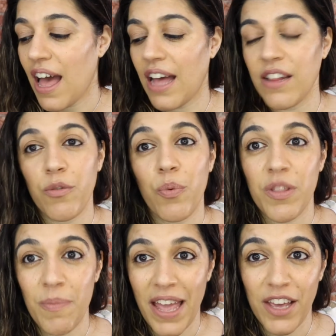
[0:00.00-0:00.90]
And
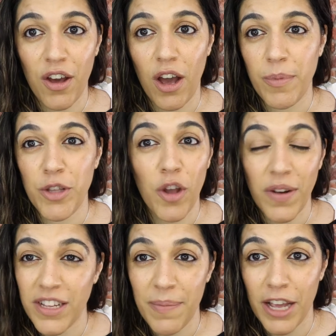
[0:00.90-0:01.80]
with makeup, you don't
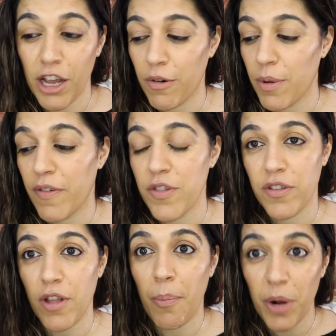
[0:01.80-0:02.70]
need a makeup remover,
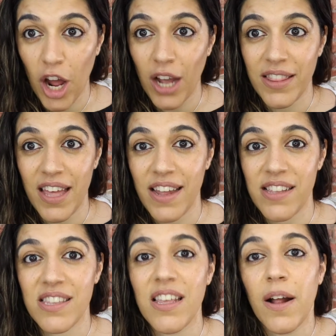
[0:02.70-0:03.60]
just apply
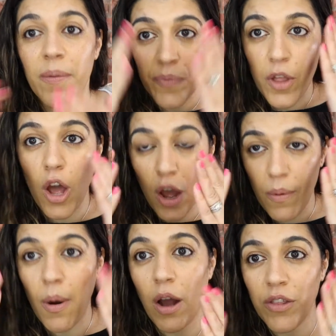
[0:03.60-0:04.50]
this
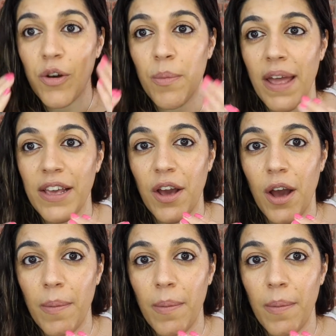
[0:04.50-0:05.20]
on your makeup,